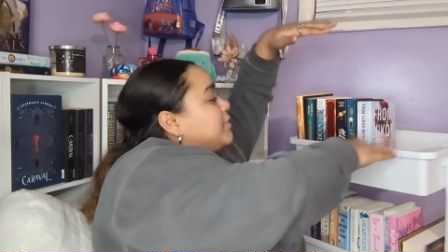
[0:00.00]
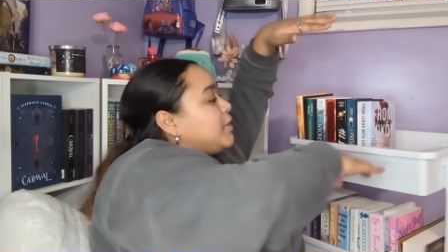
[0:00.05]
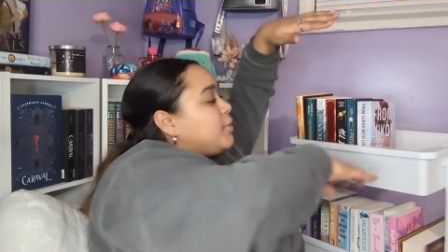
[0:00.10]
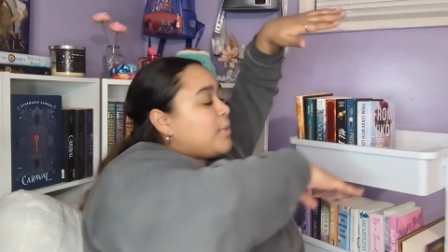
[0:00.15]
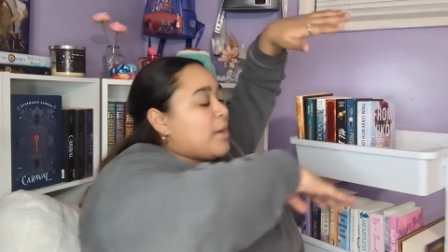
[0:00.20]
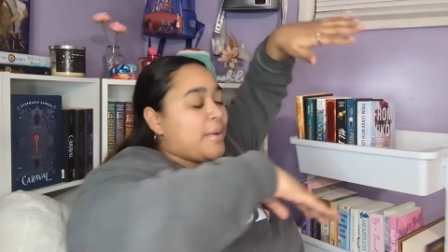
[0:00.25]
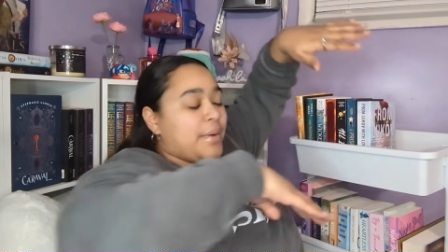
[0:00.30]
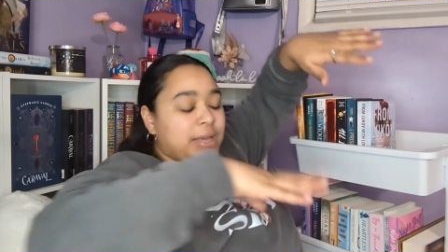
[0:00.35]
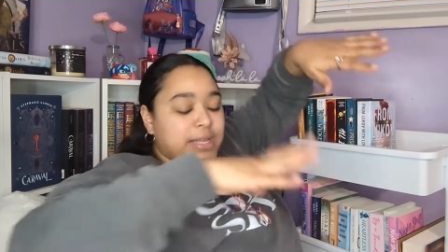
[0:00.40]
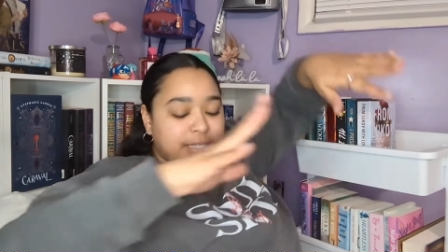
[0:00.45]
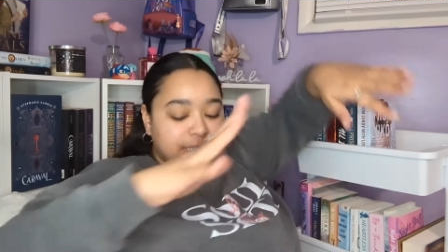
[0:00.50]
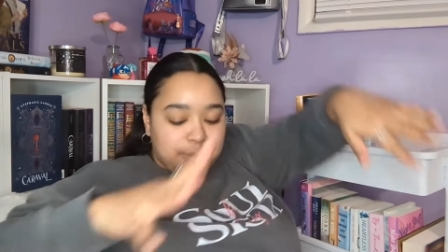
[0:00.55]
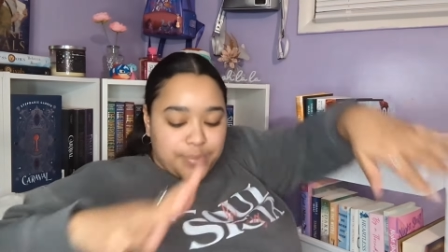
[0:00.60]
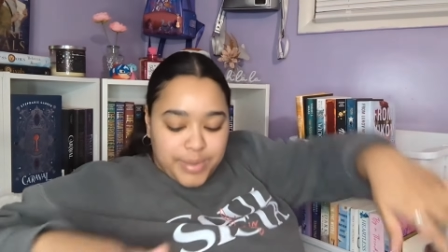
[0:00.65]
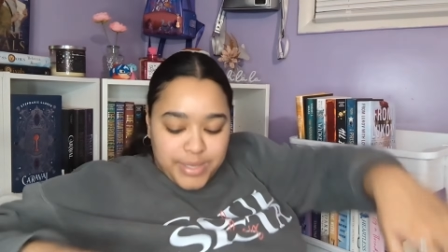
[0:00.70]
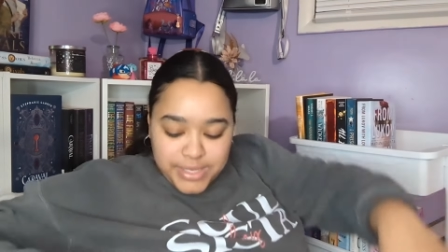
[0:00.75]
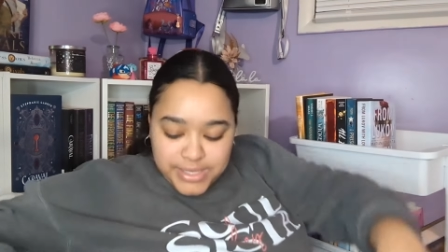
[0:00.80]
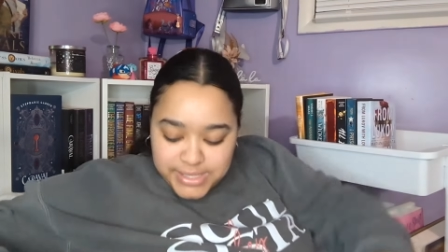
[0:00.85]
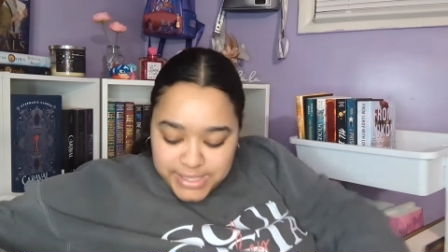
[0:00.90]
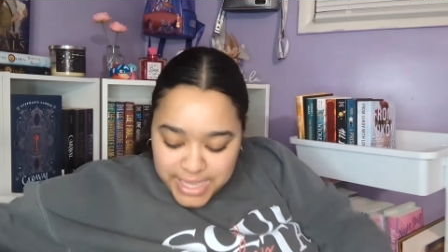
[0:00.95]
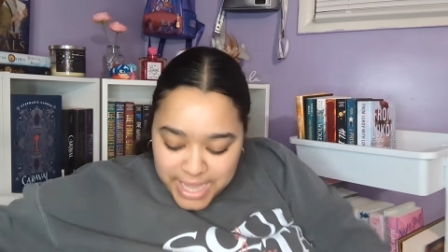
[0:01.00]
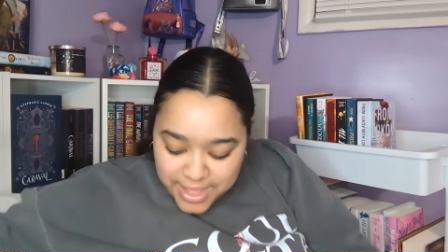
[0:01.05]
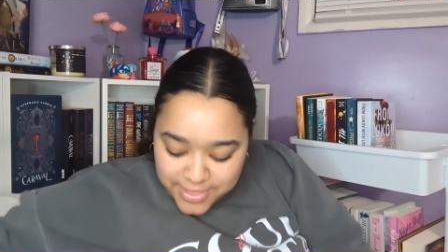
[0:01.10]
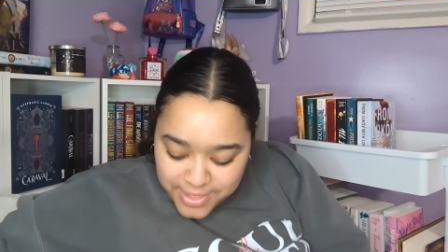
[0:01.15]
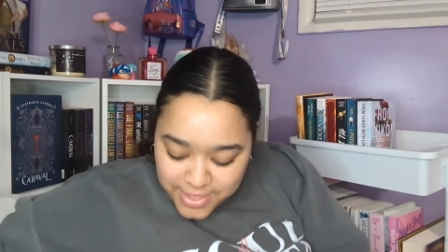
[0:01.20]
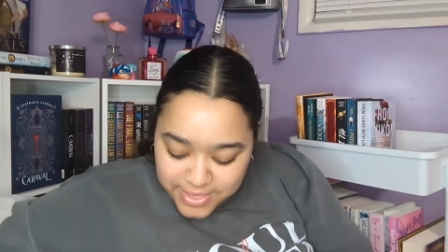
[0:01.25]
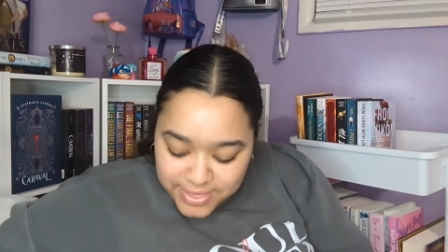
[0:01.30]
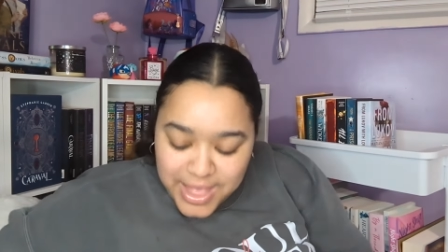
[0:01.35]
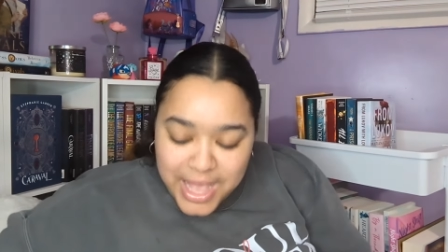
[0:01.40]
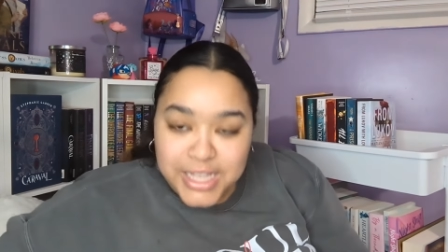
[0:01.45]
Wow, easy peasy. And
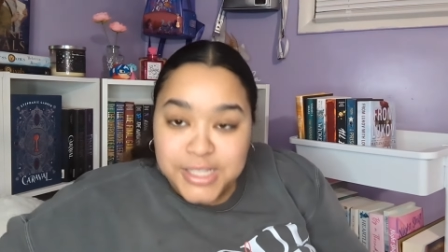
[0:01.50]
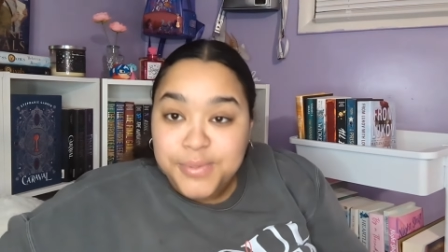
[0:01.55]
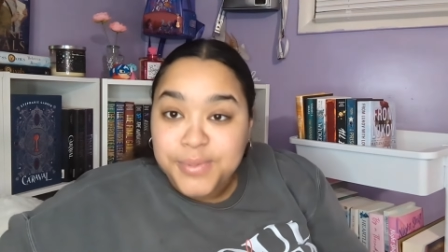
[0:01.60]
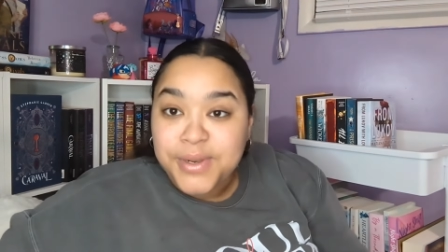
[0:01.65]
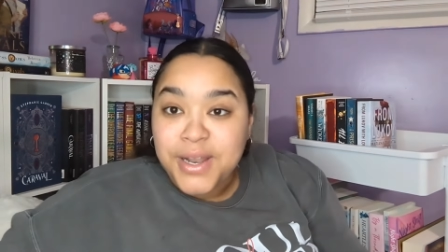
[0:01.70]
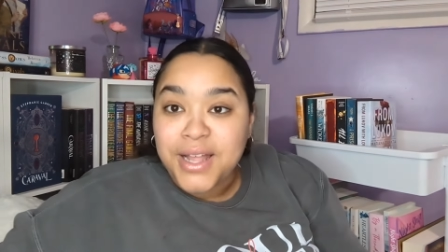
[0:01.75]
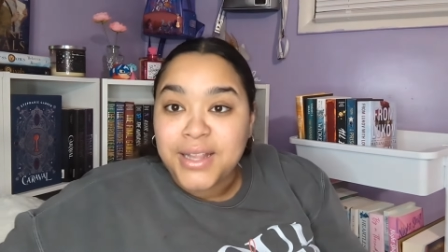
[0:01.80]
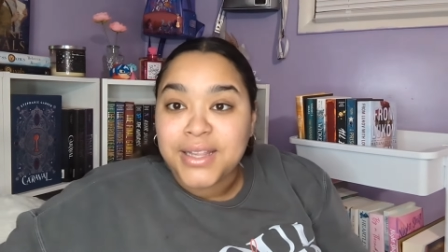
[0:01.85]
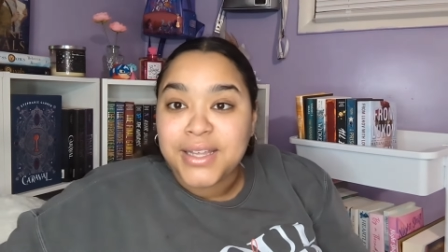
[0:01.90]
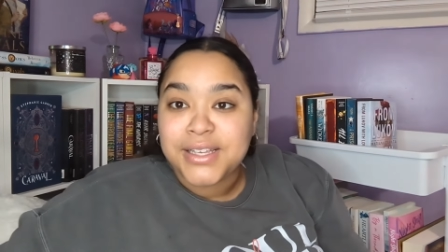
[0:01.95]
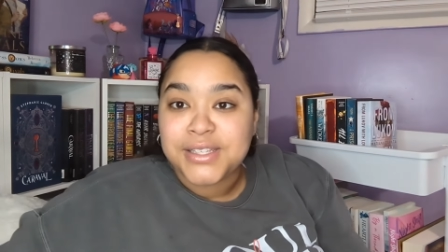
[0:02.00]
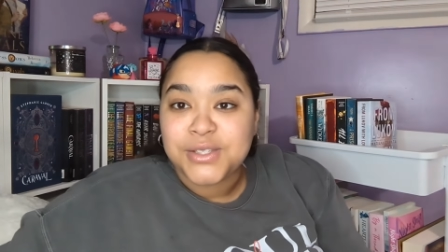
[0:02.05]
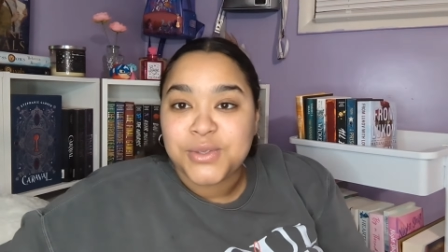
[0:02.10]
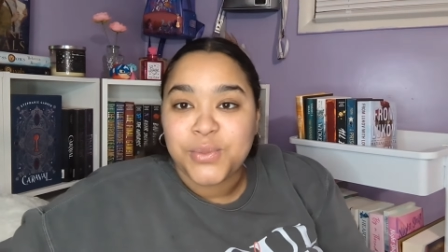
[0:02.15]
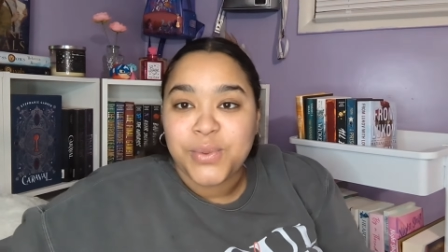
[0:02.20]
then last but not least,